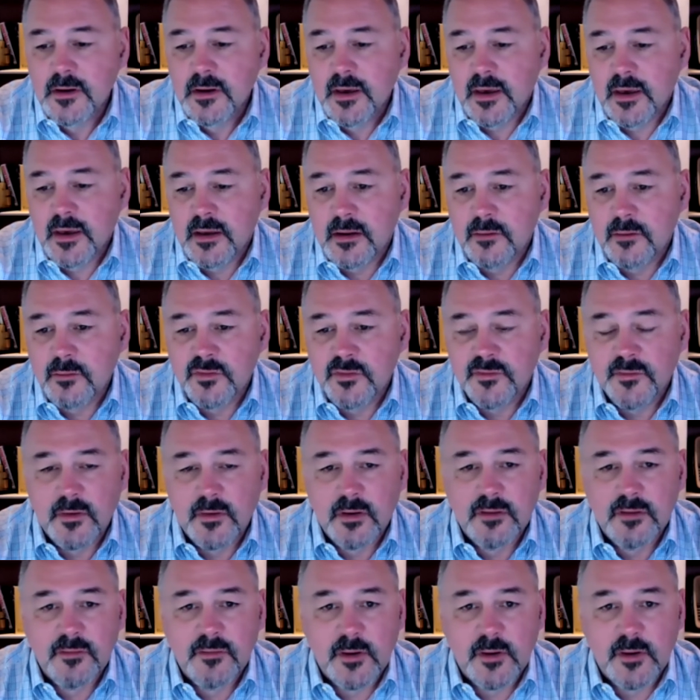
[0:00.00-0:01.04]
And it was
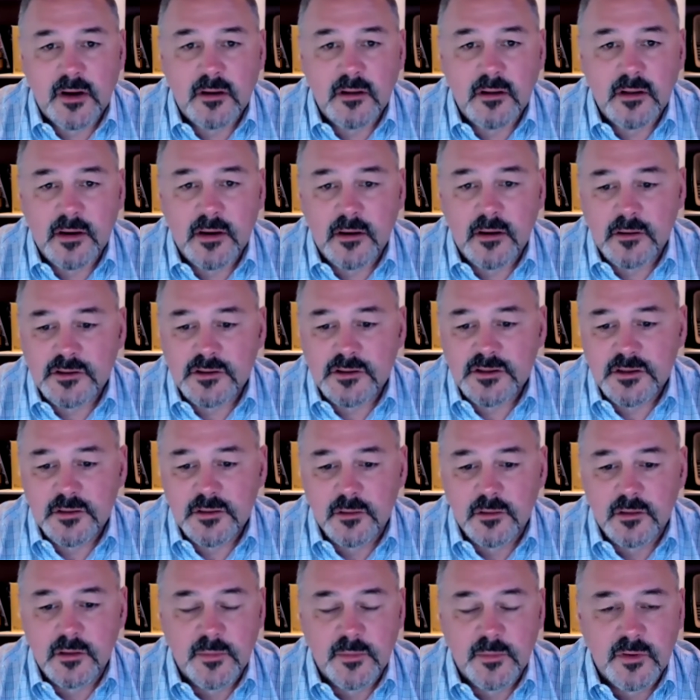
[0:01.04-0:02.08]
very, very clear
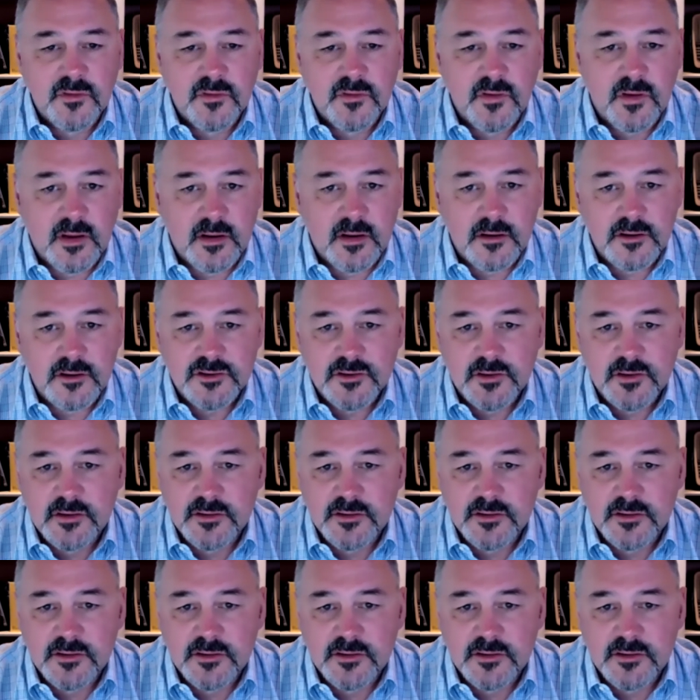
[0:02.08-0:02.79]
to the music industry,